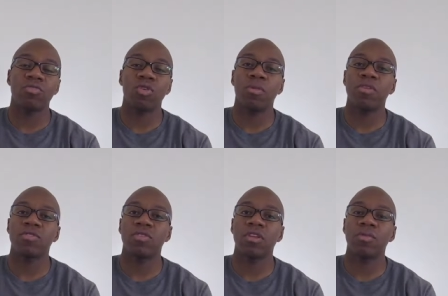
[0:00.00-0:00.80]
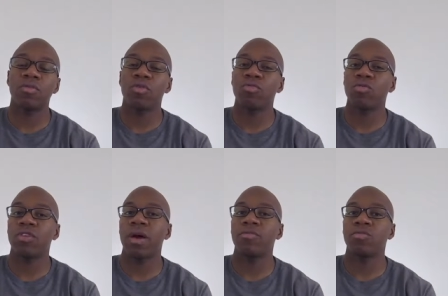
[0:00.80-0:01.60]
20 minutes on the elliptical, three
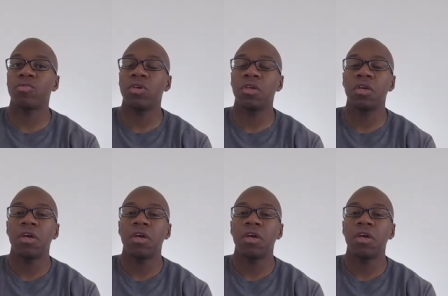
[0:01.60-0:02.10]
times a week,